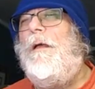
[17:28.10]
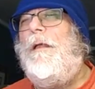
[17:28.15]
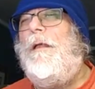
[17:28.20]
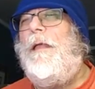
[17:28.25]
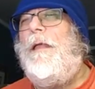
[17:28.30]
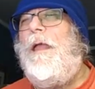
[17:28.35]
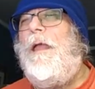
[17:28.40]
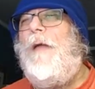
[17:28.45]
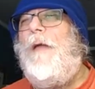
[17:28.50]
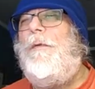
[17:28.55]

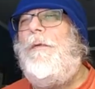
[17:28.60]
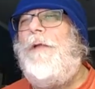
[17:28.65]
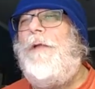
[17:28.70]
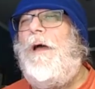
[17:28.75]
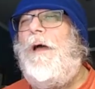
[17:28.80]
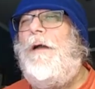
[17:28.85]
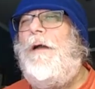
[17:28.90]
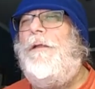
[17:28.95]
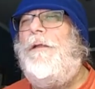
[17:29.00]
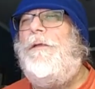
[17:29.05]
Yeah, we're
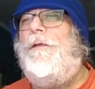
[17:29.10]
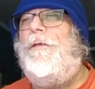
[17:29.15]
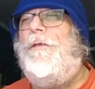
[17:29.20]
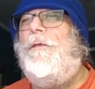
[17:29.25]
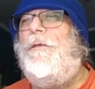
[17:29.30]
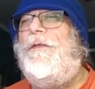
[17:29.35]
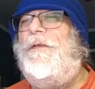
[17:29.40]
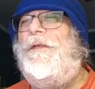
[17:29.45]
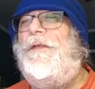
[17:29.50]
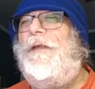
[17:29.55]
talking
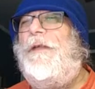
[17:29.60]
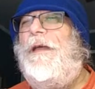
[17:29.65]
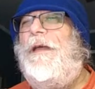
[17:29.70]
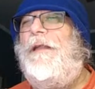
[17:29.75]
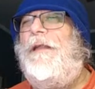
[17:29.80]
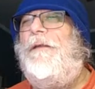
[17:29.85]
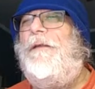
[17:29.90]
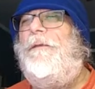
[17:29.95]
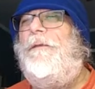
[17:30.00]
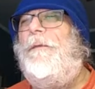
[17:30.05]
to
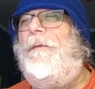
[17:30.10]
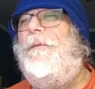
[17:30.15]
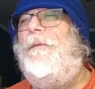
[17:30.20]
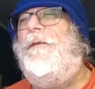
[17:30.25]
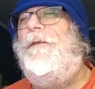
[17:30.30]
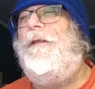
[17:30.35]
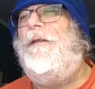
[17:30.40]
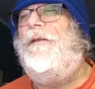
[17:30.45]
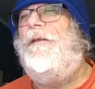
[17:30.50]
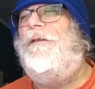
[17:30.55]
Sin from
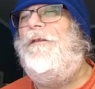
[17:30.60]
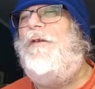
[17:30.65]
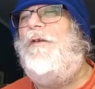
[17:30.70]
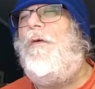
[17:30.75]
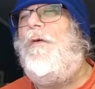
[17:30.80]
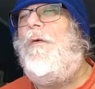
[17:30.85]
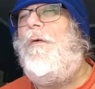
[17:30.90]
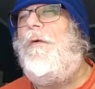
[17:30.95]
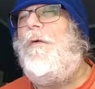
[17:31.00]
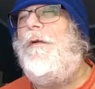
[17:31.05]
Sin's
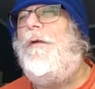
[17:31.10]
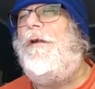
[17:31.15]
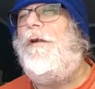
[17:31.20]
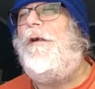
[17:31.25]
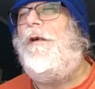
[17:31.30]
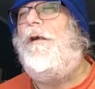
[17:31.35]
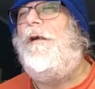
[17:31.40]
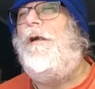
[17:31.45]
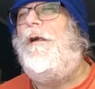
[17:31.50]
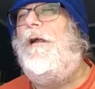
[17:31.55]
Corner